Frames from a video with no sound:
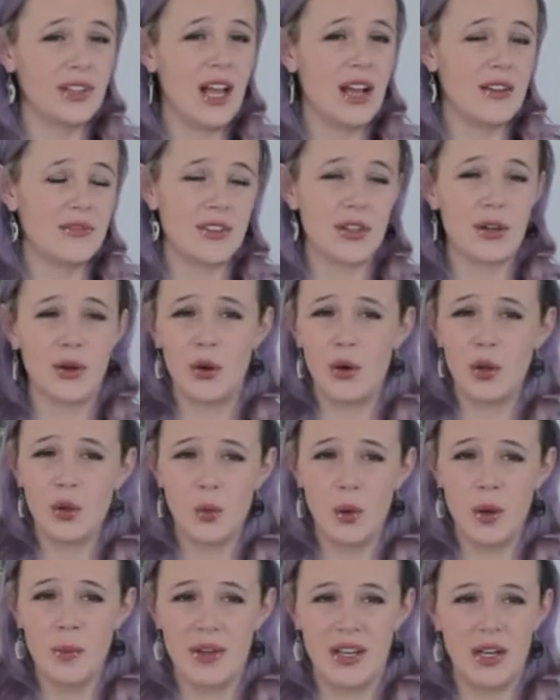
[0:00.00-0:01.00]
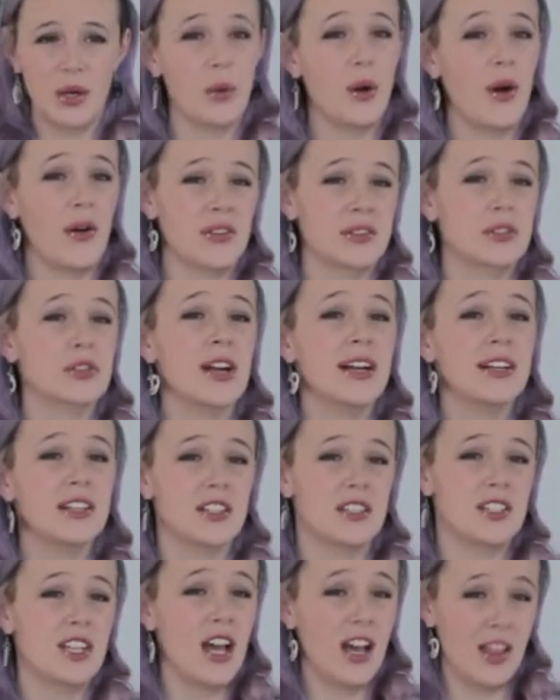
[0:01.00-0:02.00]
life that all women who are
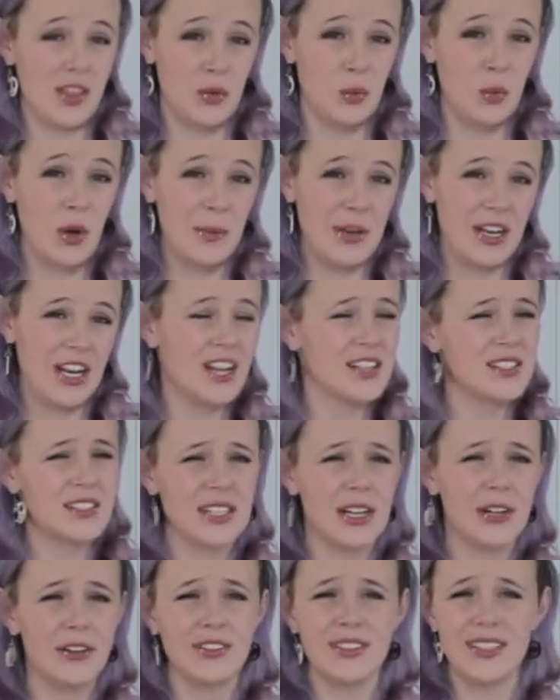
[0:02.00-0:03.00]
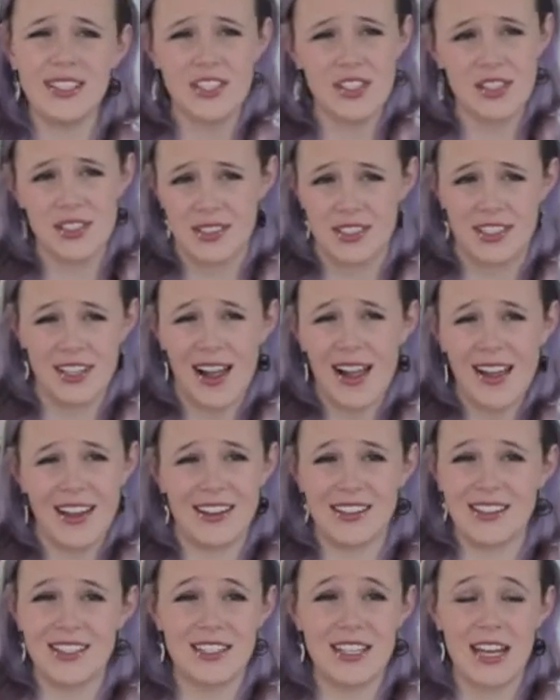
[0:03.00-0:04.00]
attracted to other women are secretly just
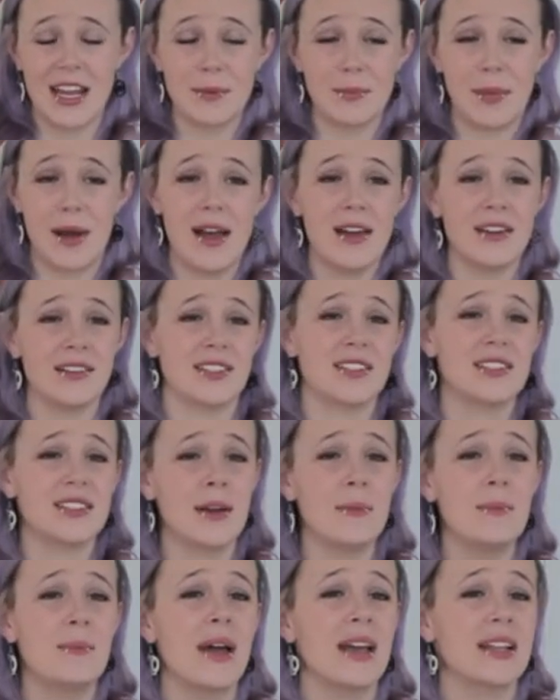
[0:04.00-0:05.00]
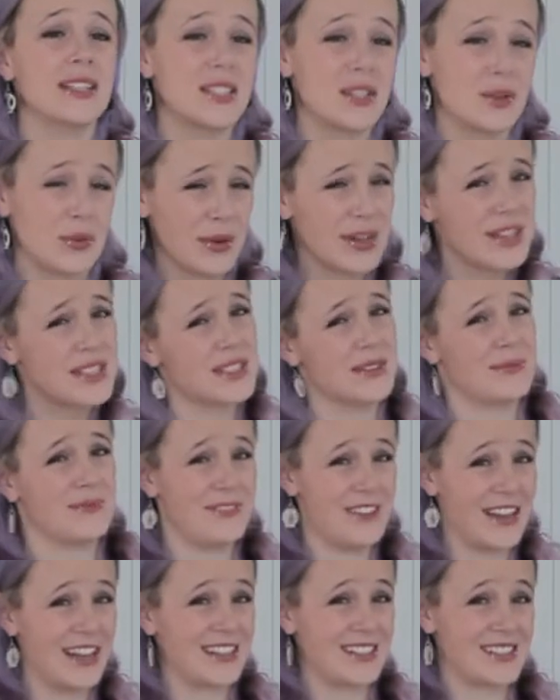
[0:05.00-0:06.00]
dying to take part in some man's threesome
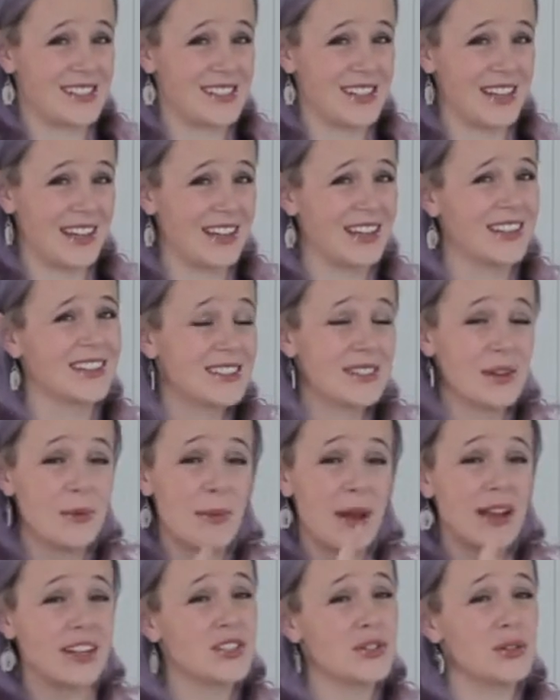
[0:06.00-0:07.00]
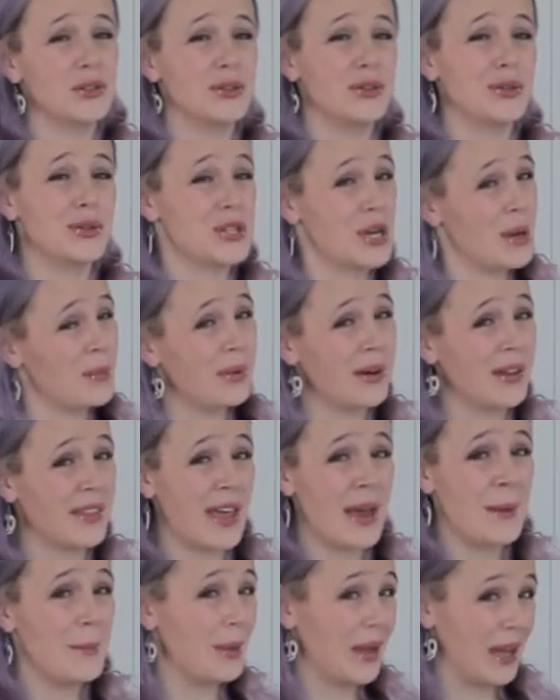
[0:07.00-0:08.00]
fantasy. So make sure you jump on
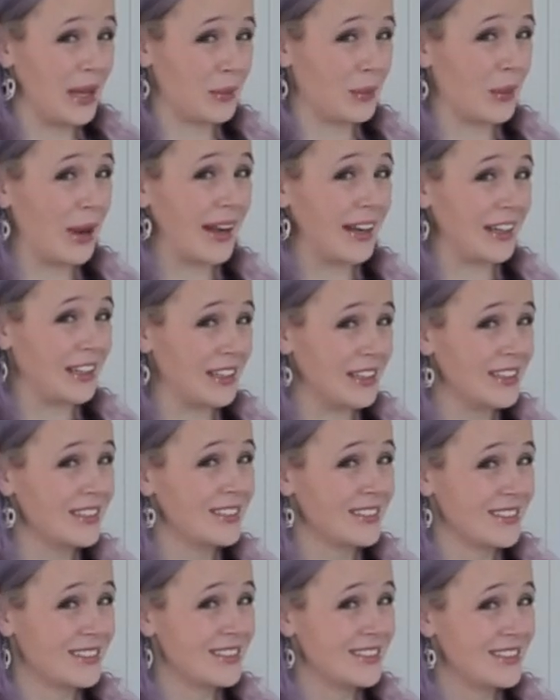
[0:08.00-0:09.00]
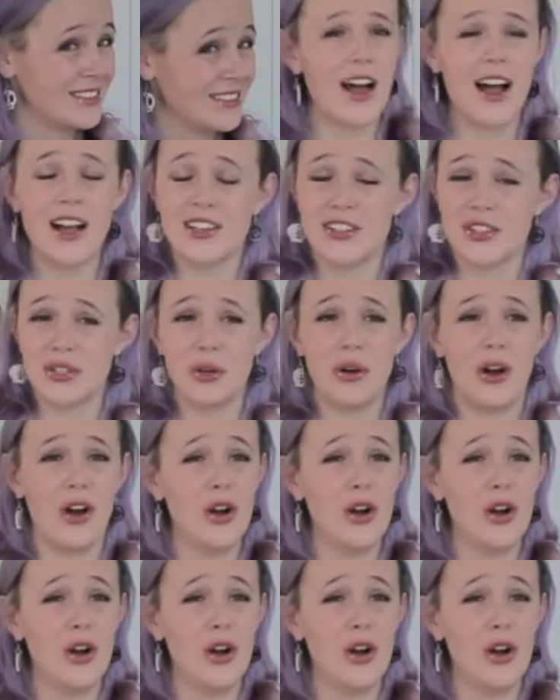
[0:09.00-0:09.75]
that bandwagon. I sure